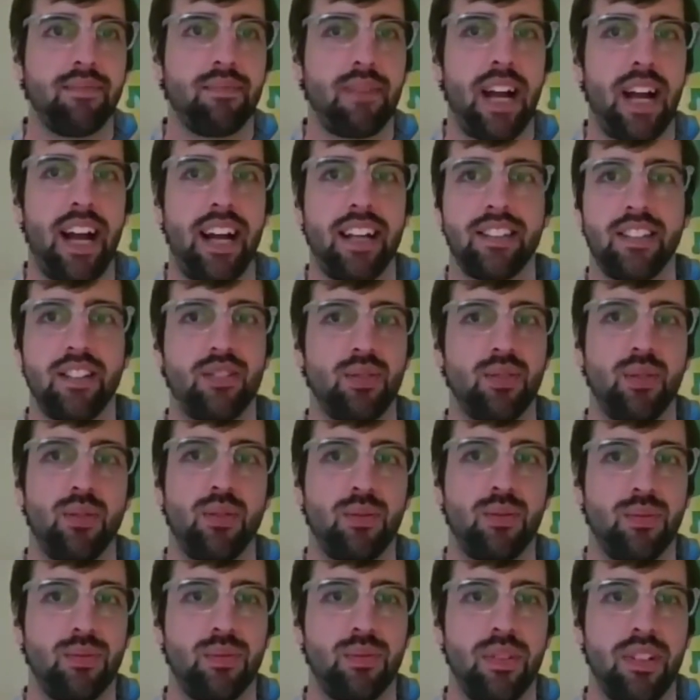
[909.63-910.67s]
has its
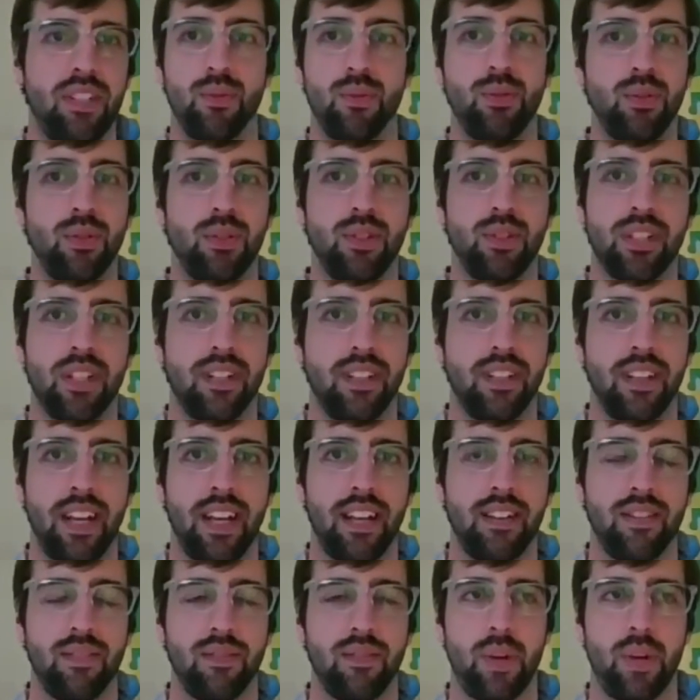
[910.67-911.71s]
own rules
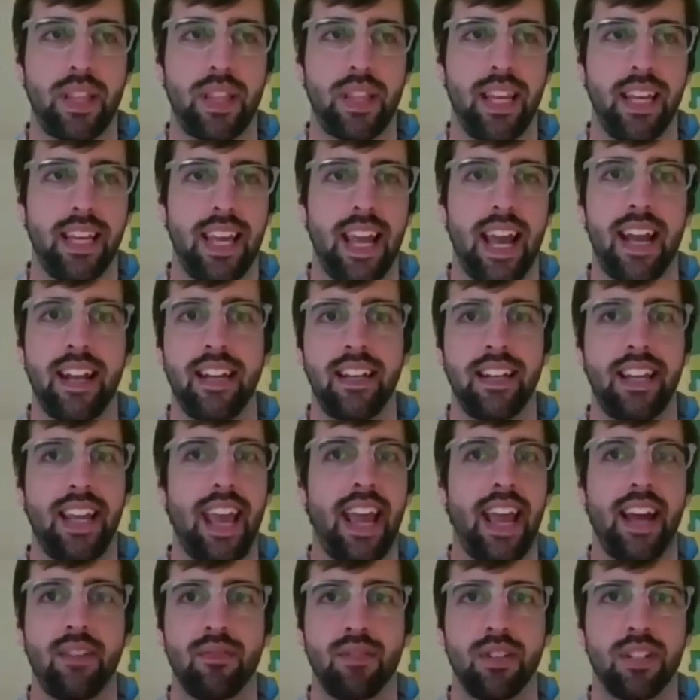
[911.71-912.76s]
and what they can and
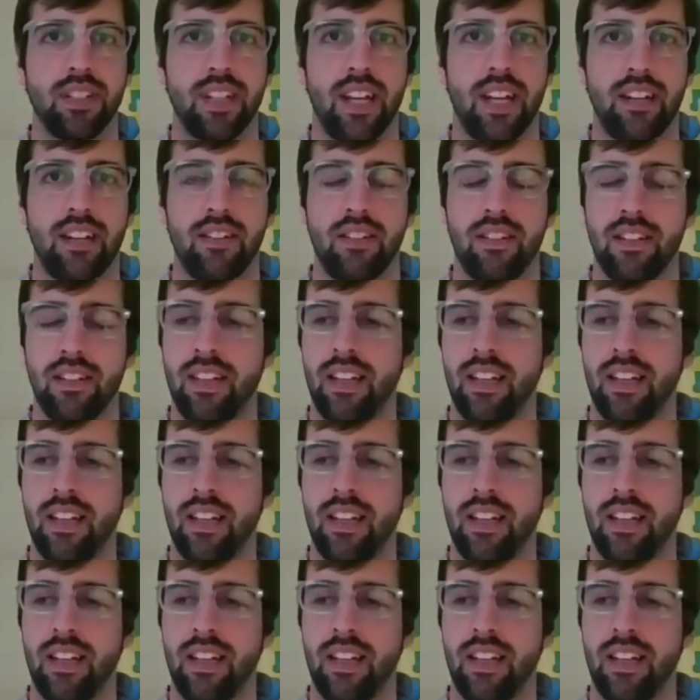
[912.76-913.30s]
can't recycle.